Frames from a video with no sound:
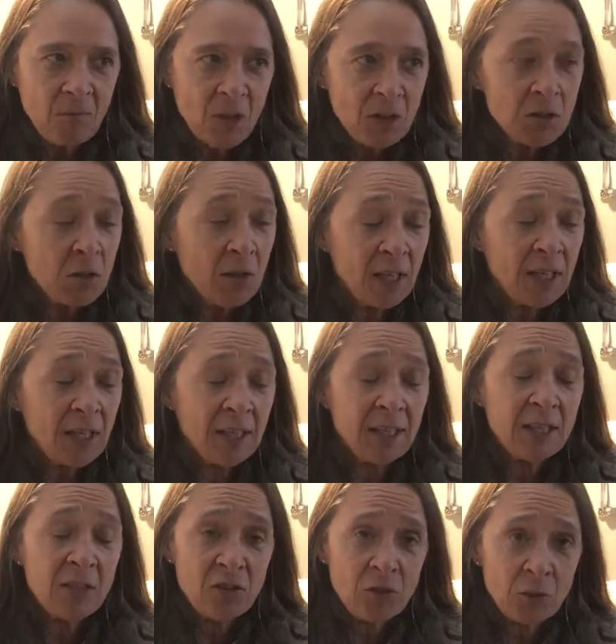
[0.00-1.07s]
So it
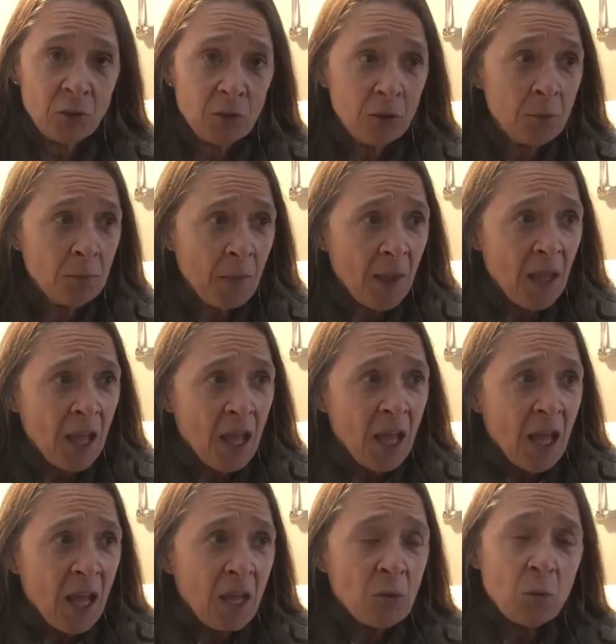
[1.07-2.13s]
true.
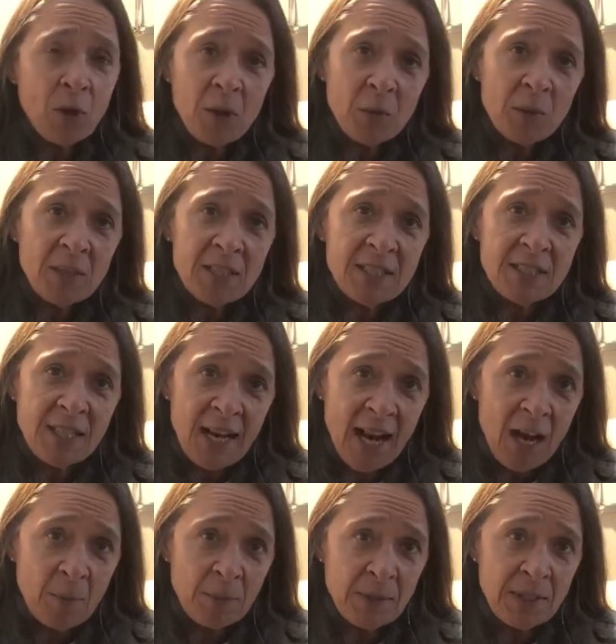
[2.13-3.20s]
And one of the reasons it
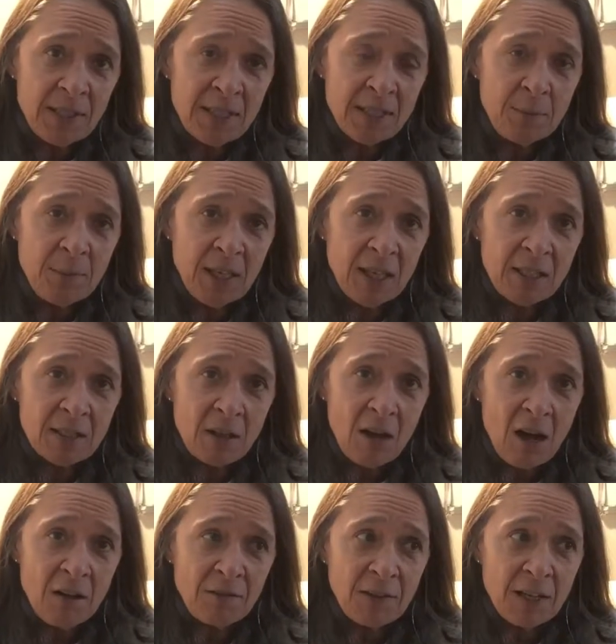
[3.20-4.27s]
happens is because
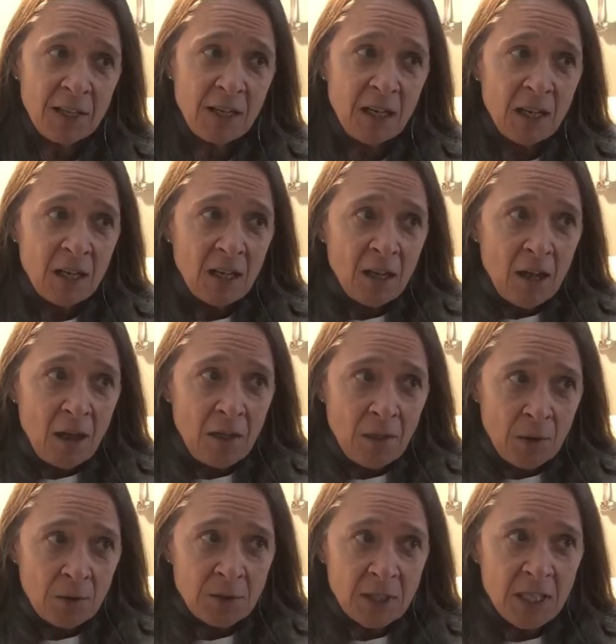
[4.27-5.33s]
often
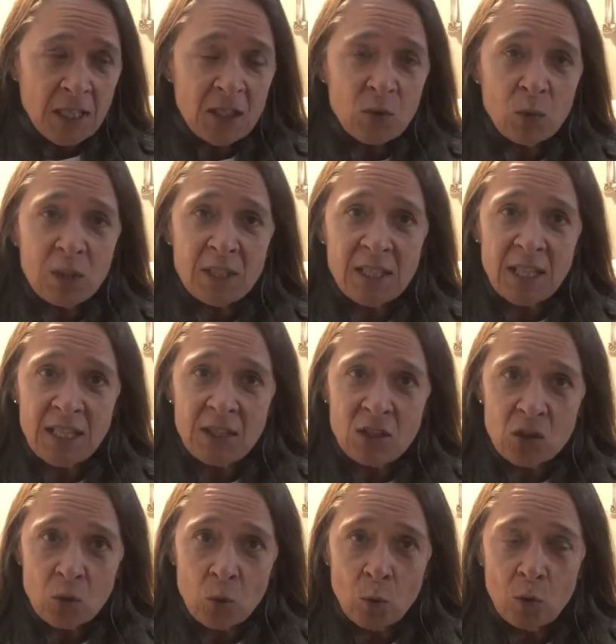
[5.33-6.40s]
those kids will attend
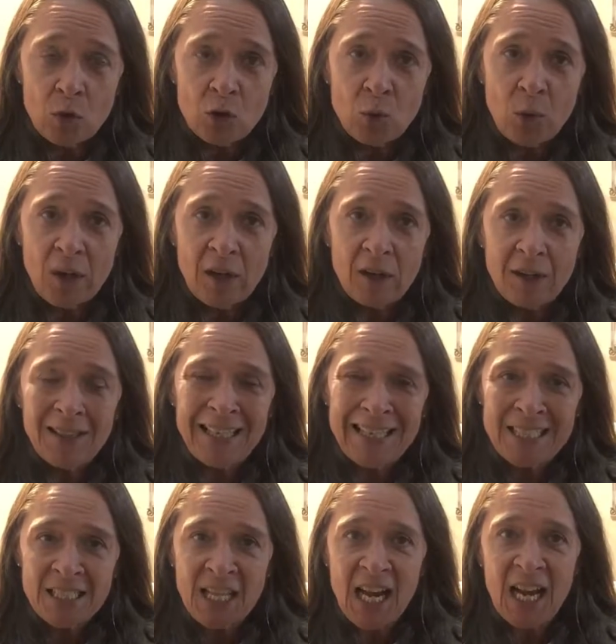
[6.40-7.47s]
schools where the
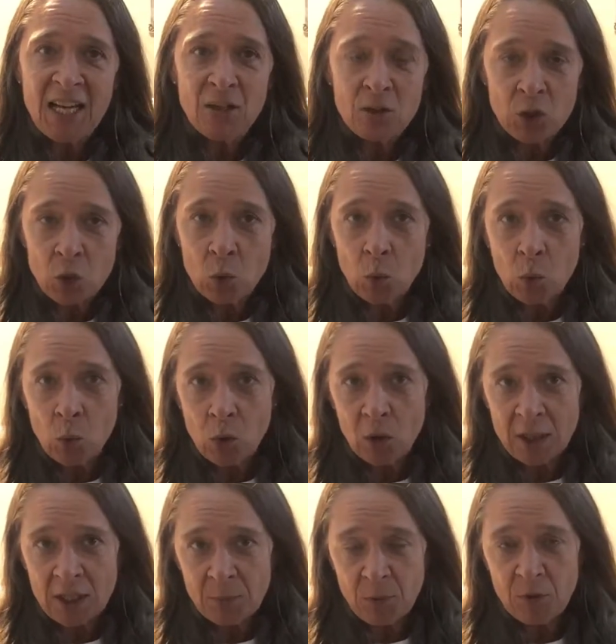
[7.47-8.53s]
entire school
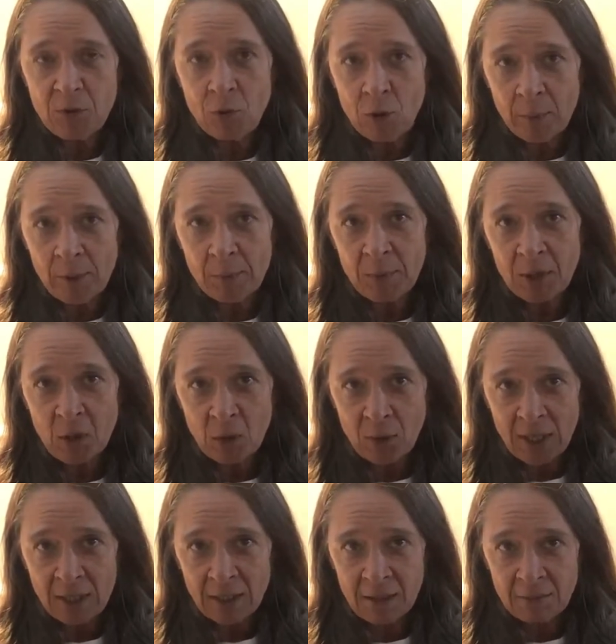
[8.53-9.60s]
is performing below
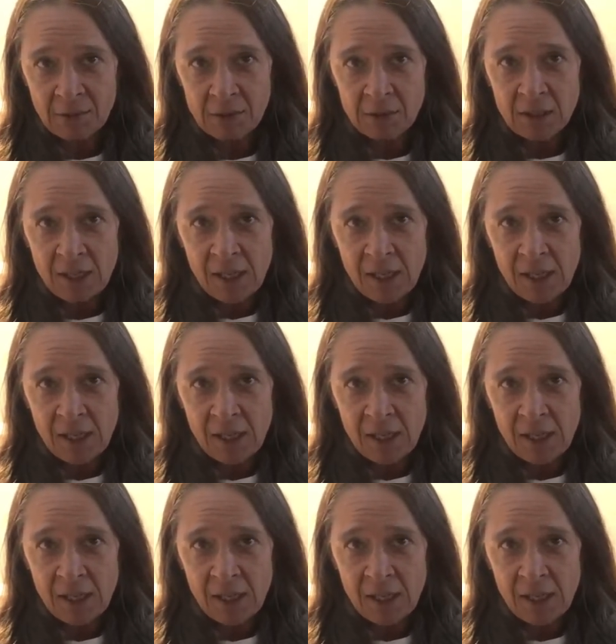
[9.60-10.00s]
grade level.